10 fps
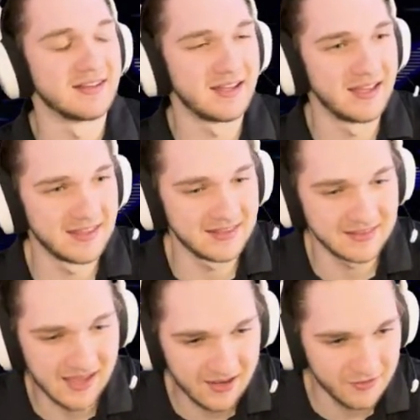I think
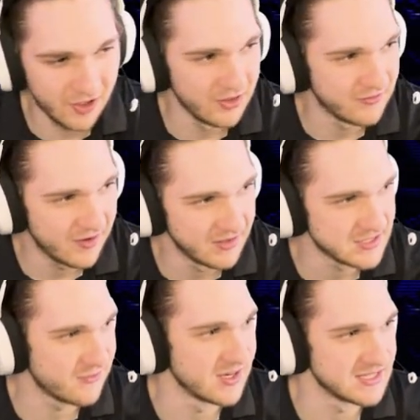out of all the Five Nights
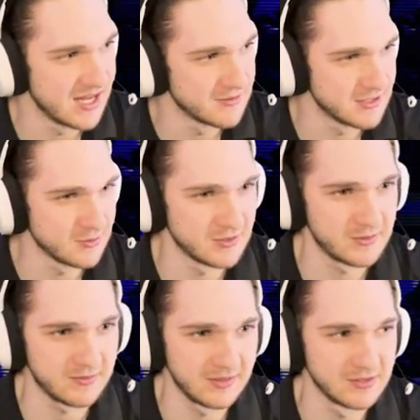at Freddy's games, this was
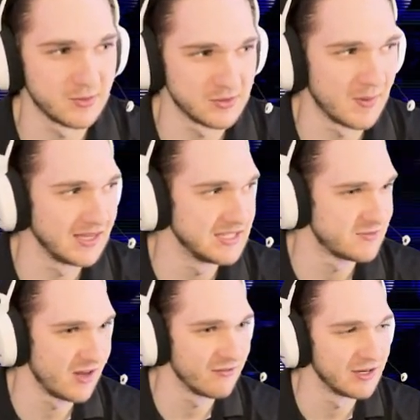this was my least
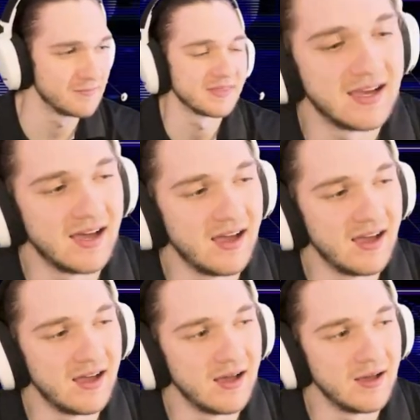favorite.
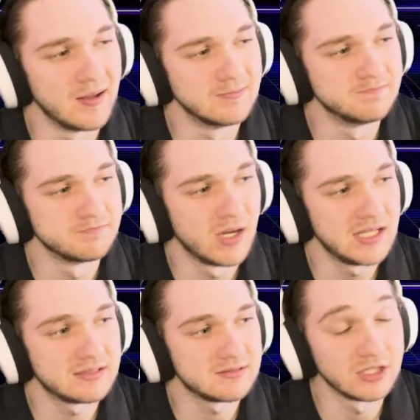Um,
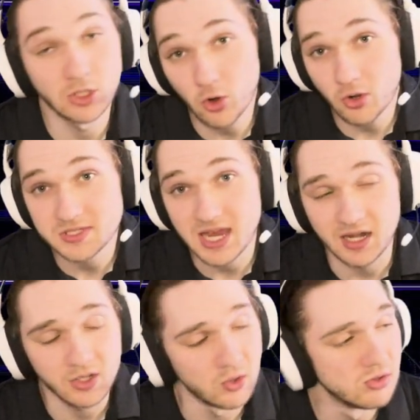but the lore was
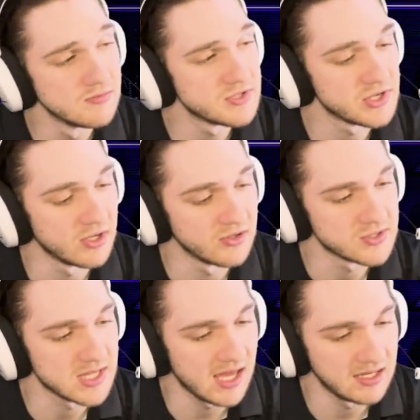kind of cool, so
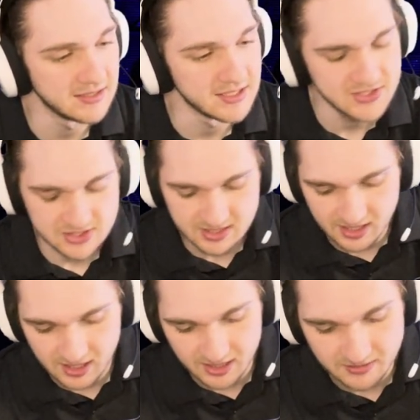there's that at least.
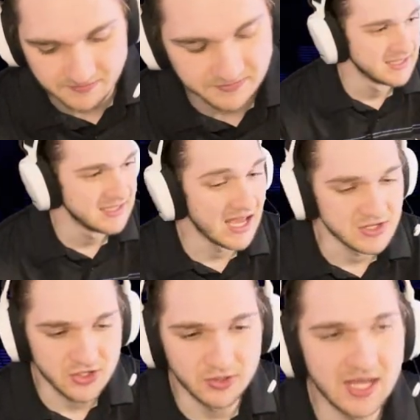Um, yeah,
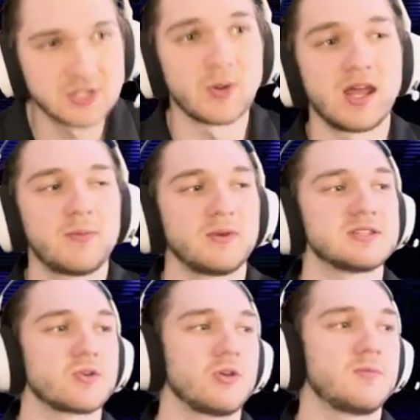so next one up
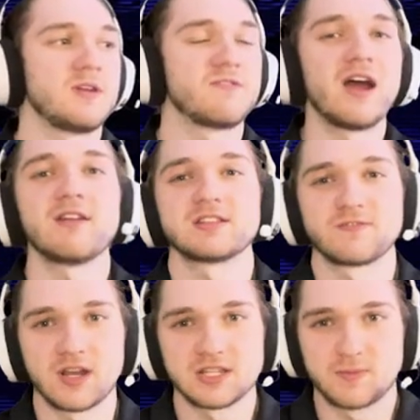is going to be Five Nights at
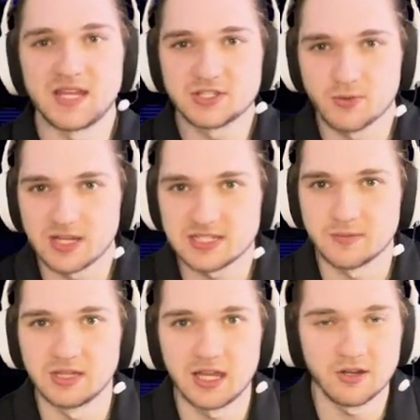Freddy's Pizzeria
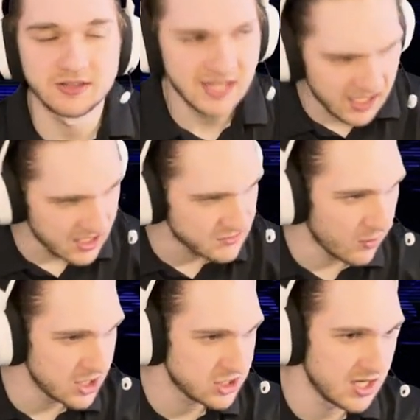Simulator. Thank you guys for
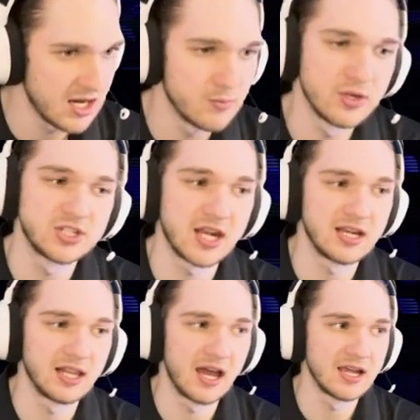watching. I appreciate
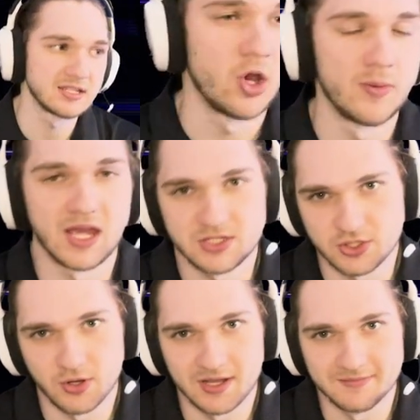it a lot. Hope you guys
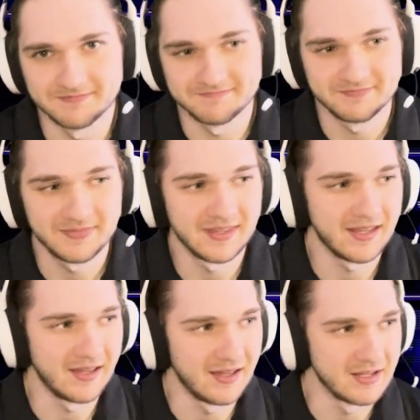enjoyed.
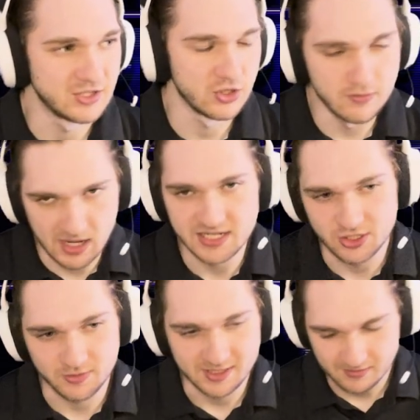Uh, to my
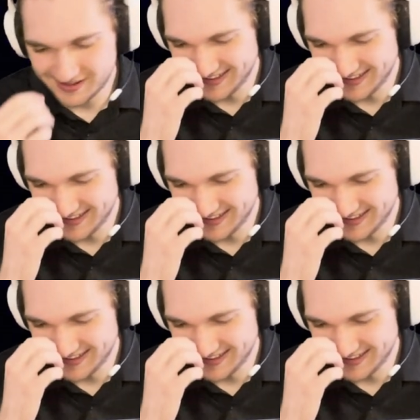detriment.